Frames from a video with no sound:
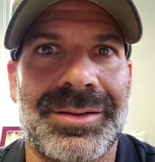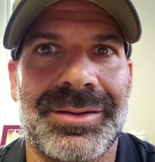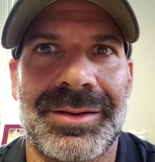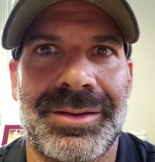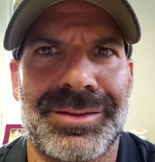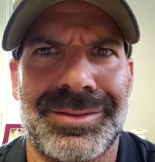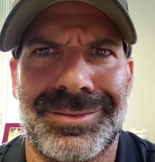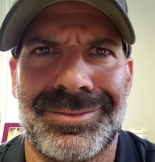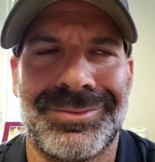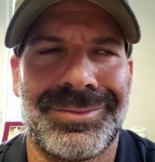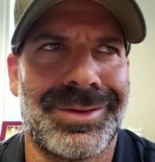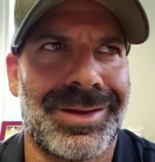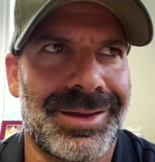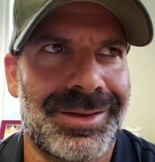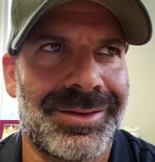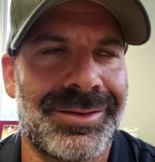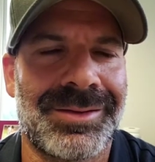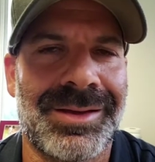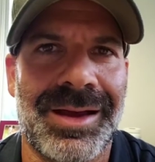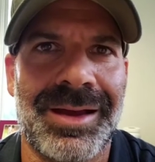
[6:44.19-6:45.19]

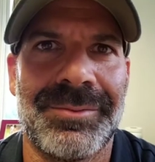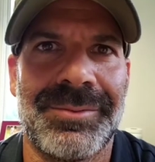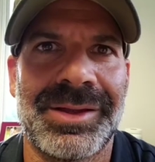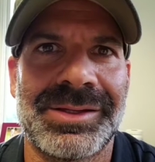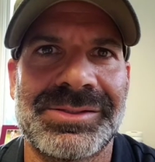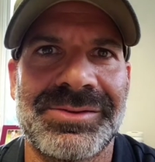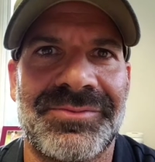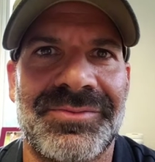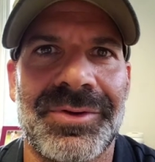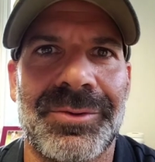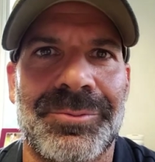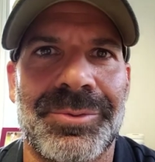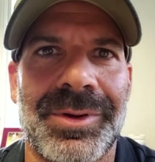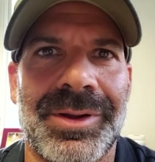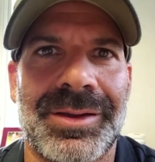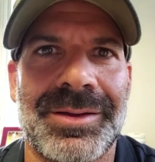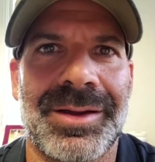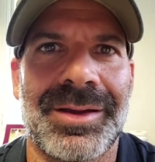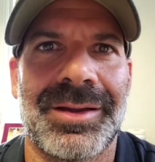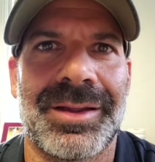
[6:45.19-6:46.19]
You kind of makes you feel
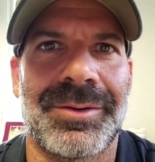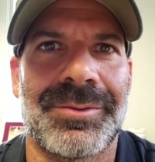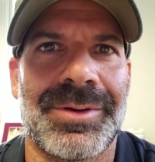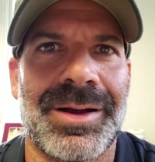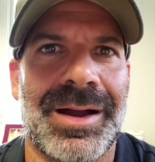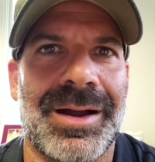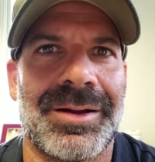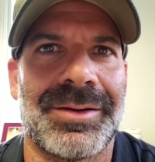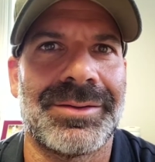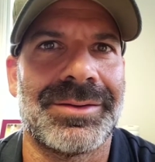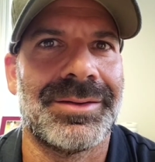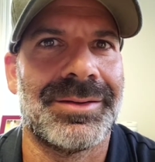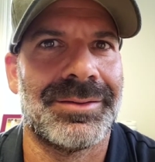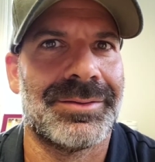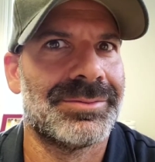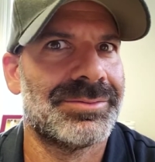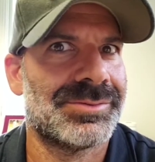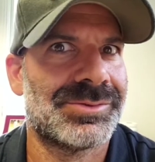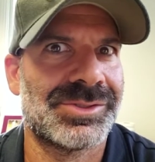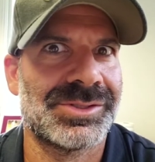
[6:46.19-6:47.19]
pretty good. Like, wow,
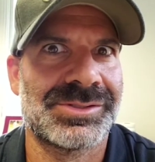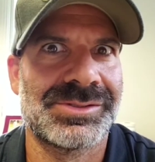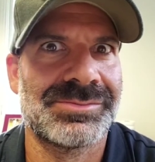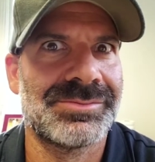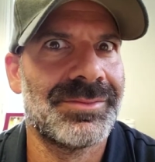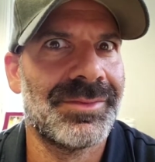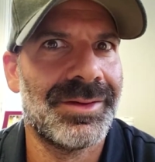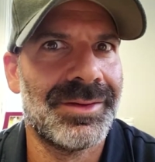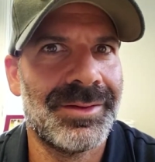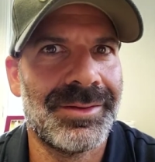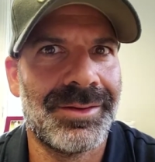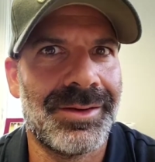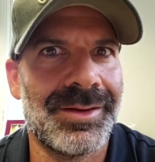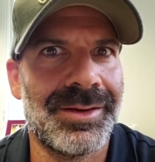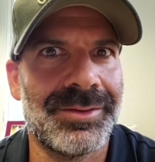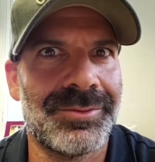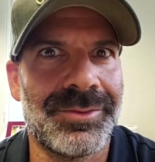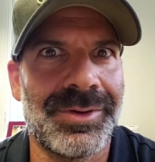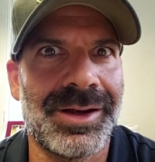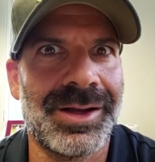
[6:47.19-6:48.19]
just
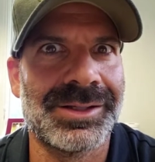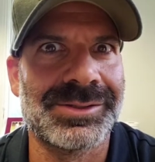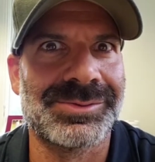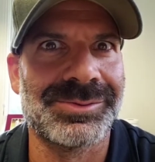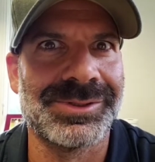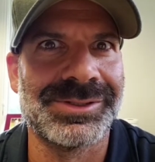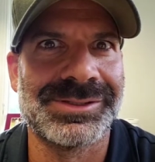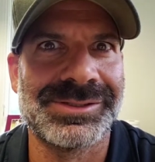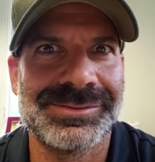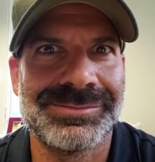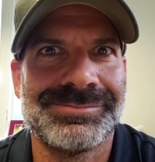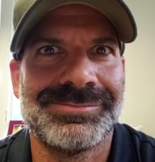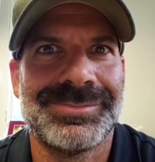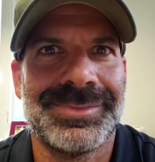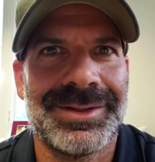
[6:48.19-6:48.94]
all it was,